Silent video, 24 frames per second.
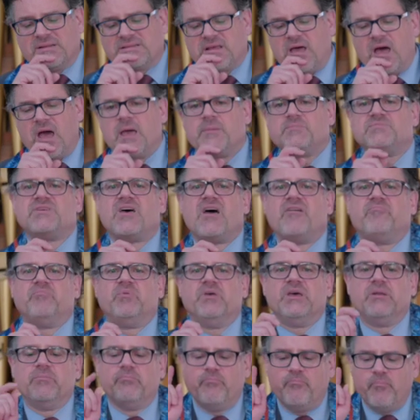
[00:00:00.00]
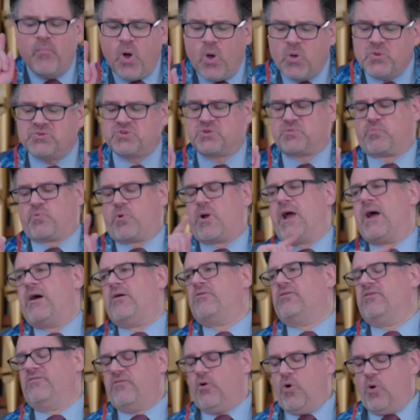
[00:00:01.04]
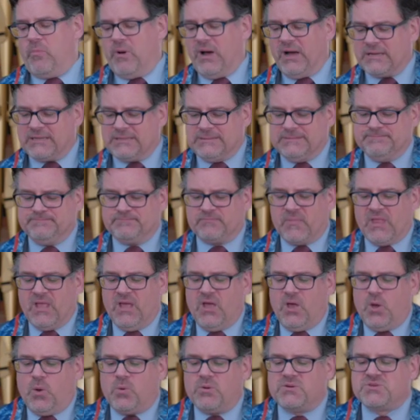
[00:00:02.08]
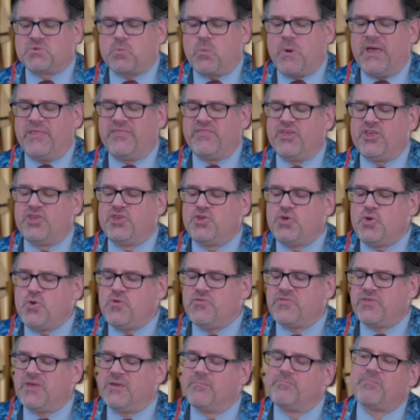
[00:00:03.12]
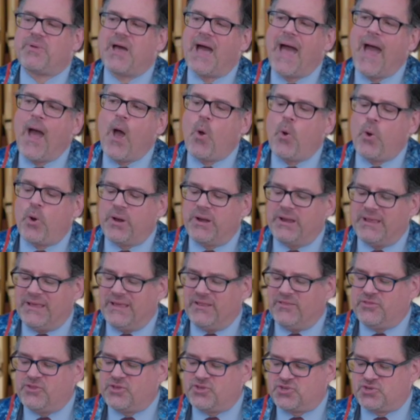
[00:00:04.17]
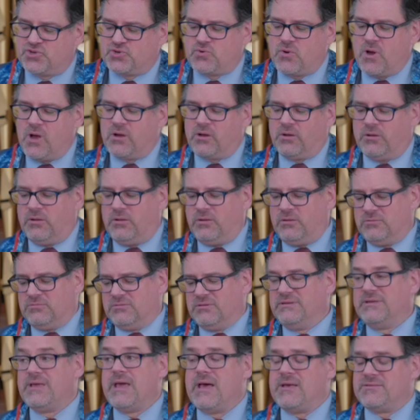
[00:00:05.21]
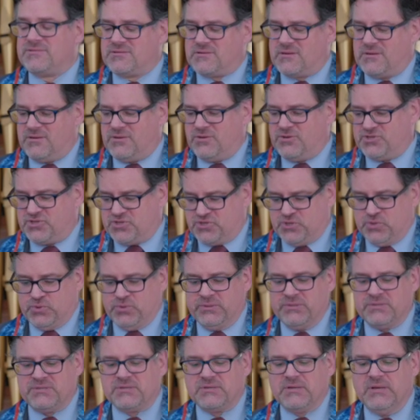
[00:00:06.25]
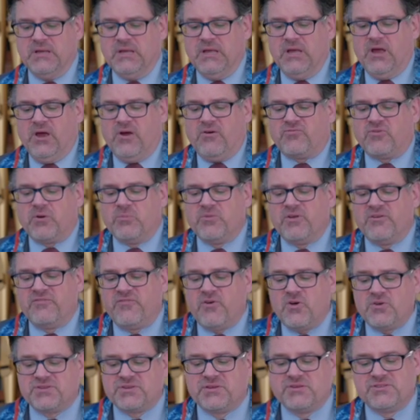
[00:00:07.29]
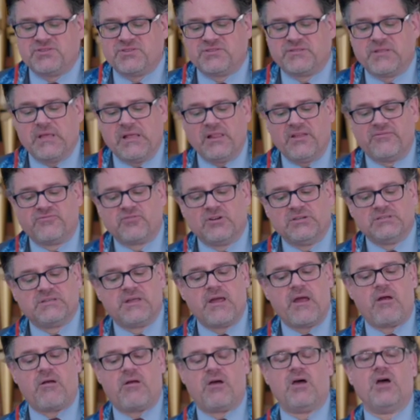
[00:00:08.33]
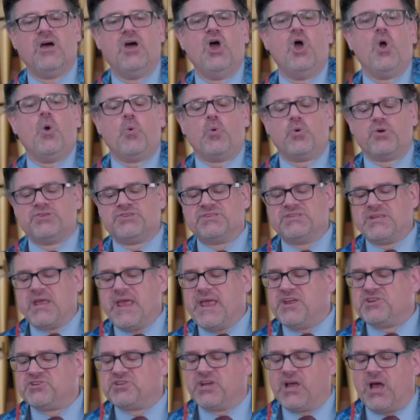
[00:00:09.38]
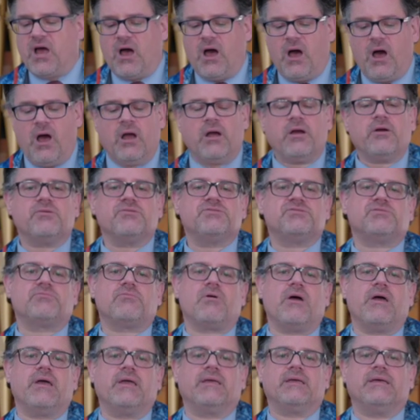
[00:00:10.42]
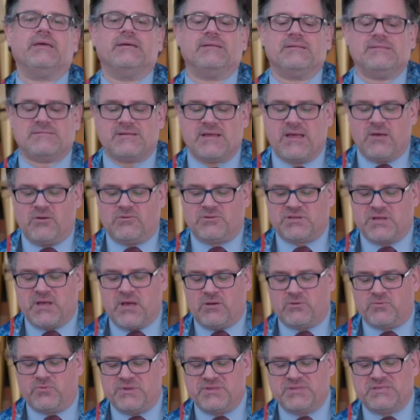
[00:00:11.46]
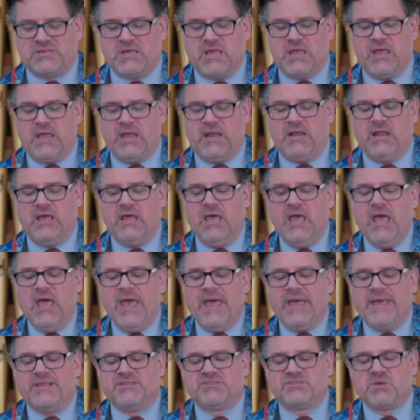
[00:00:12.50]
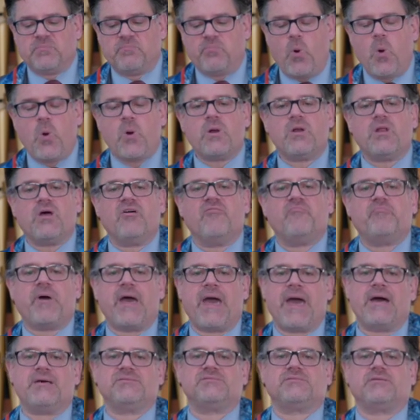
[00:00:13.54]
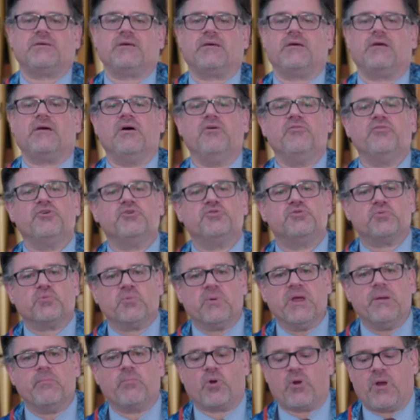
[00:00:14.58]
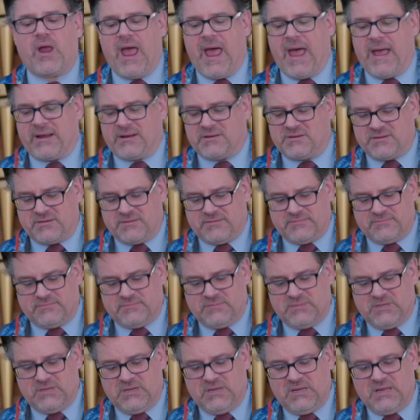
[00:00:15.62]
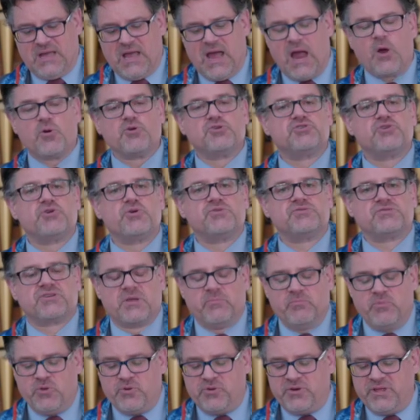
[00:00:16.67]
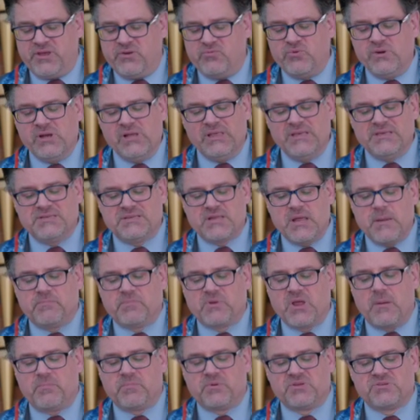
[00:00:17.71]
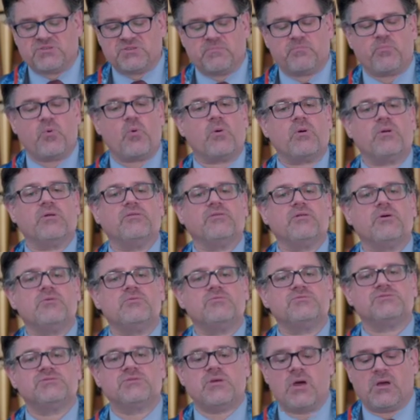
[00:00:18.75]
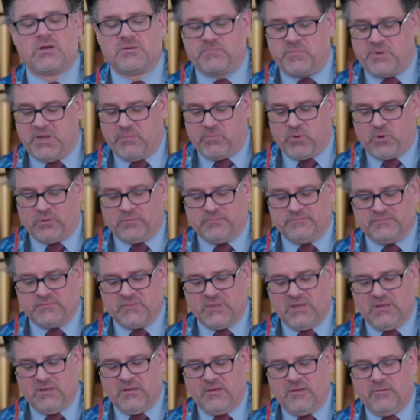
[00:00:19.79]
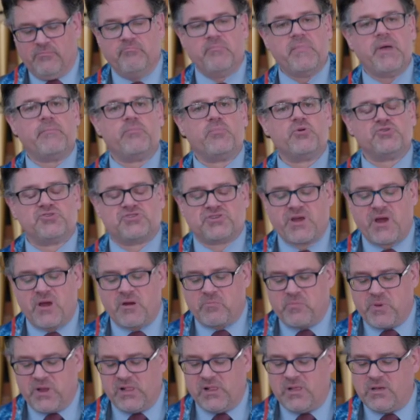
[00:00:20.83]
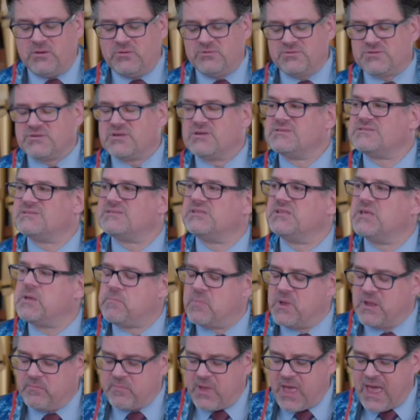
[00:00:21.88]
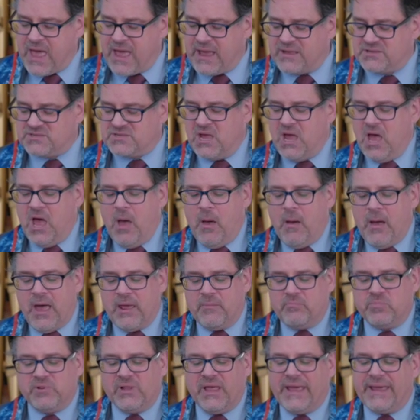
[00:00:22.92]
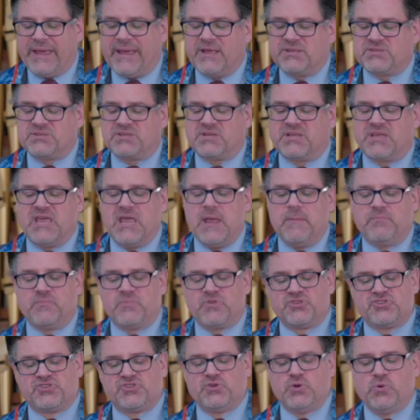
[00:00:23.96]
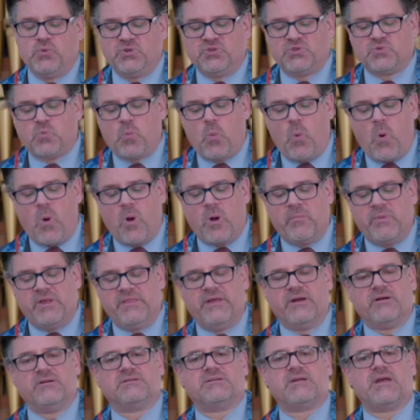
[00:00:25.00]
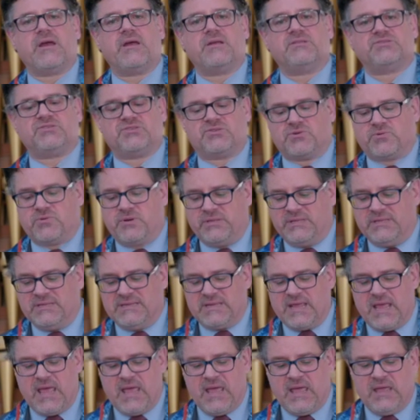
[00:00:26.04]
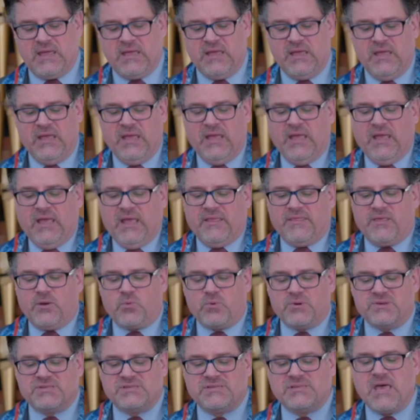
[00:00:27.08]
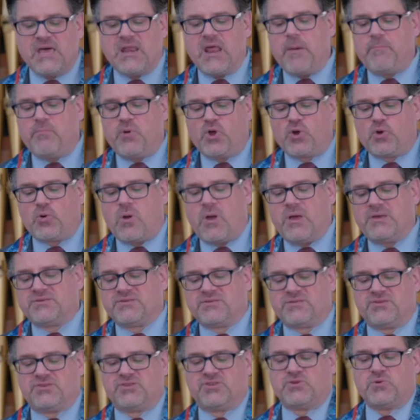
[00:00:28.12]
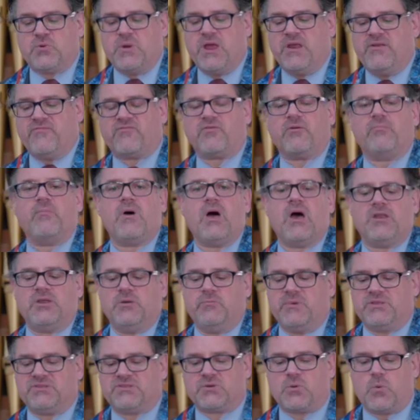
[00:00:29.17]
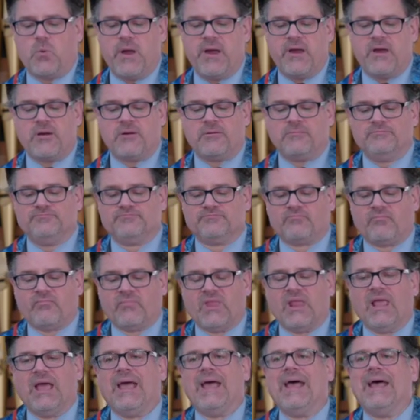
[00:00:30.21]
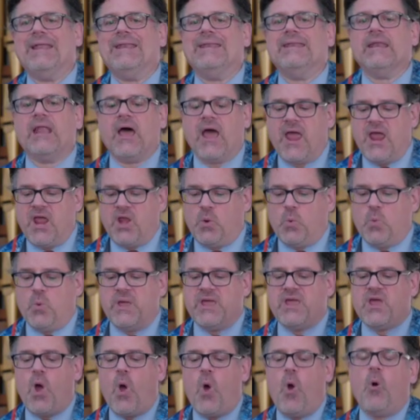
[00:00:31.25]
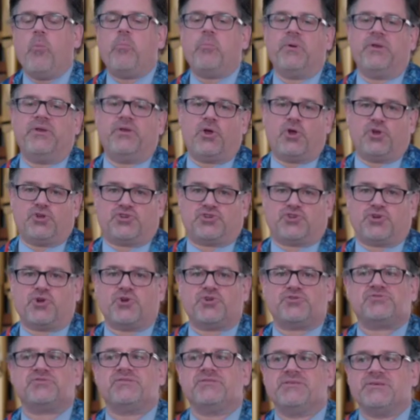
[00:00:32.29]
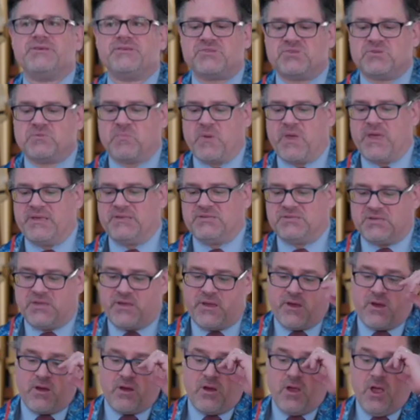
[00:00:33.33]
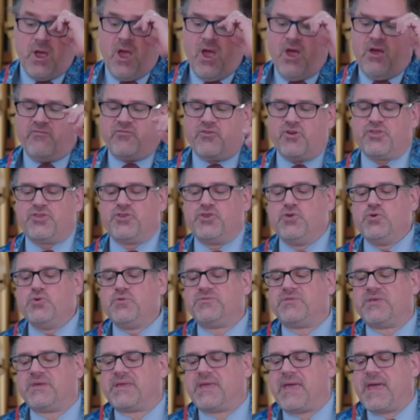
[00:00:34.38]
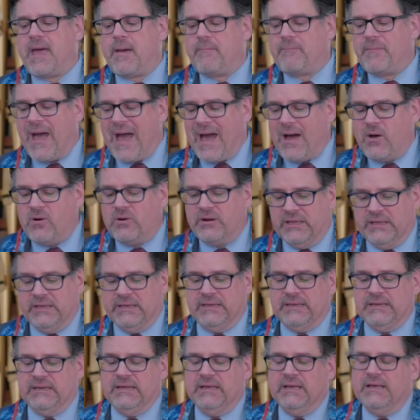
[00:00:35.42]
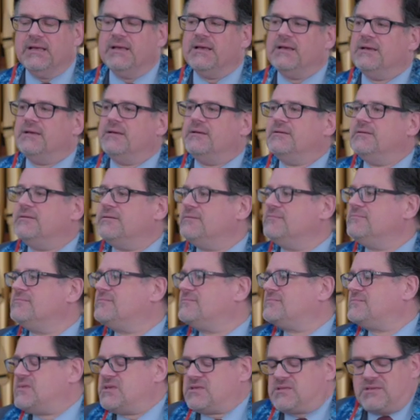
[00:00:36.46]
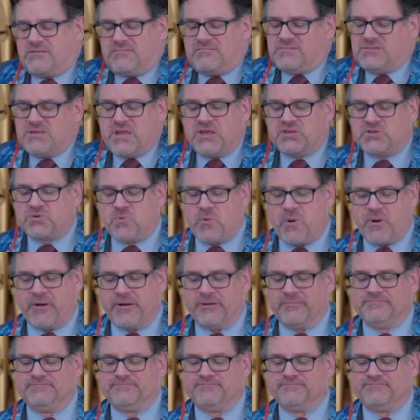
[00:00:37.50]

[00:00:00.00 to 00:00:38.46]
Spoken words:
times I've been most proud of Obuck was when the youth empowered in the struggle, yes, students, from the Voces de la Frontera, were staging a hunger strike in downtown Racine in support of passing the Dreamer Act. Our church community really stepped up to support those young people. Members shared pillows, sleeping bags, and blankets to keep the students warm in their tents during the day that were set up across the street from Monument Square. At night, we opened our church, this space here, for the youth to camp out in the sanctuary.